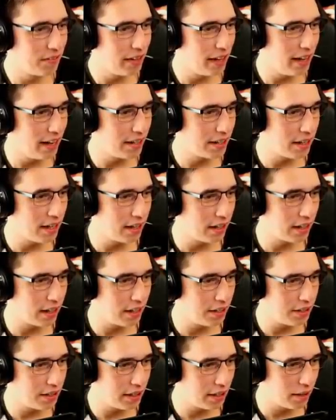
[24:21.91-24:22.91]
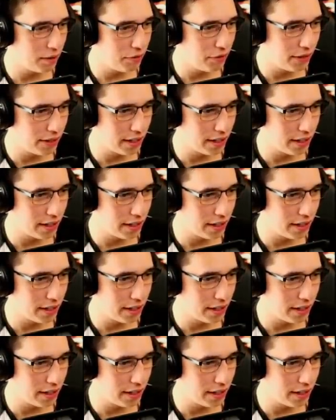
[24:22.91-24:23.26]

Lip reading: Hey, Tanaka, you think I'll fit